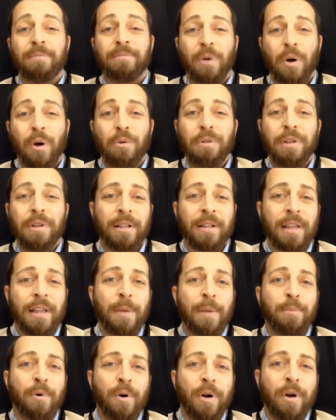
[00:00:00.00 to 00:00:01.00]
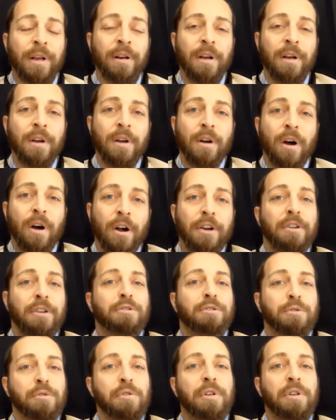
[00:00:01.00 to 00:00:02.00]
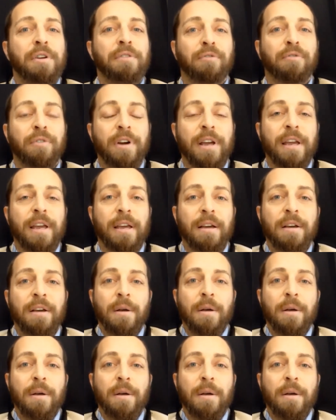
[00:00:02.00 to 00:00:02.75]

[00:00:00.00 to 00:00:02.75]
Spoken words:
only at that point are you truly free.